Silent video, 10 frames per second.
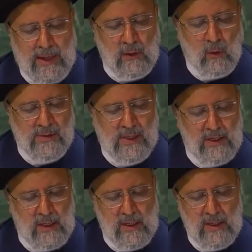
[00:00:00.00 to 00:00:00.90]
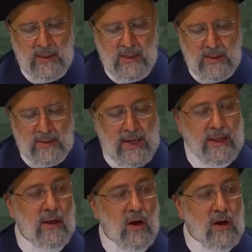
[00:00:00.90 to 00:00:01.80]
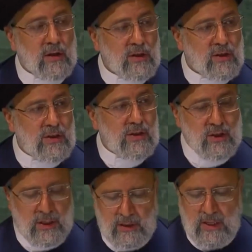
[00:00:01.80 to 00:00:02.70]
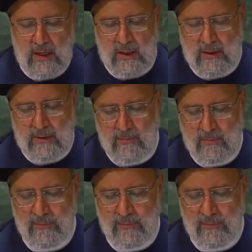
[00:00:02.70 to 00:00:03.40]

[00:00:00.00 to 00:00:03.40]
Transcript: the unprecedented movement